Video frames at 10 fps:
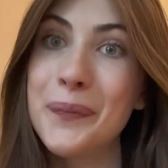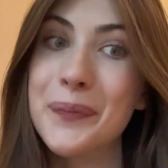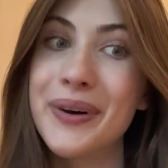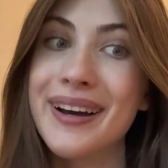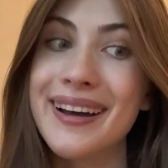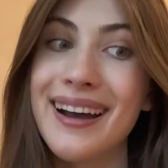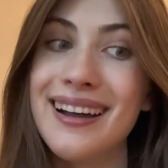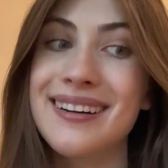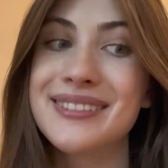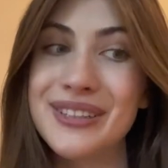But I
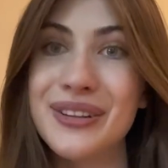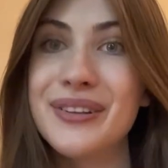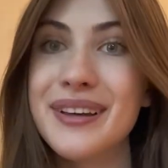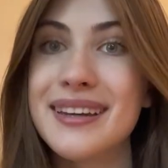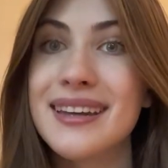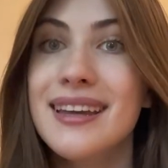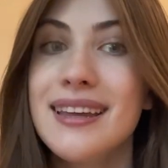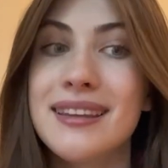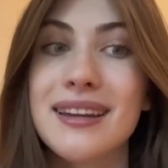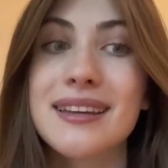also like
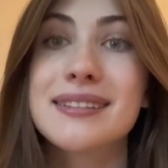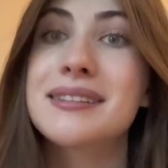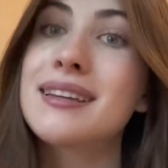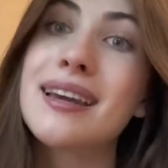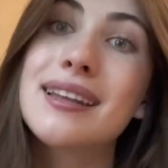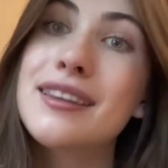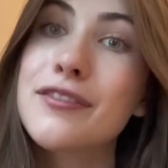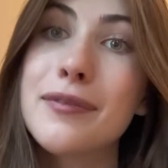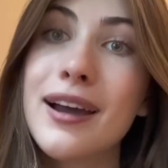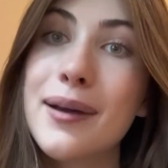that I can sync anything
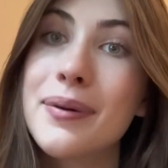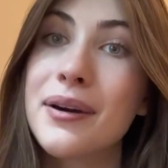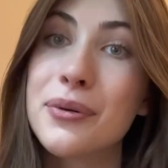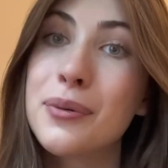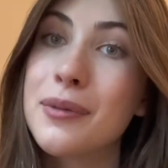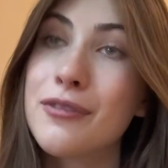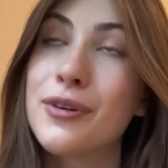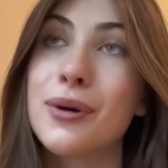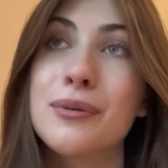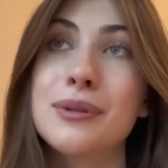from my iPad or my
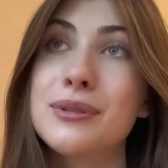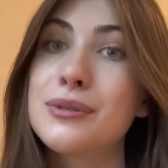phone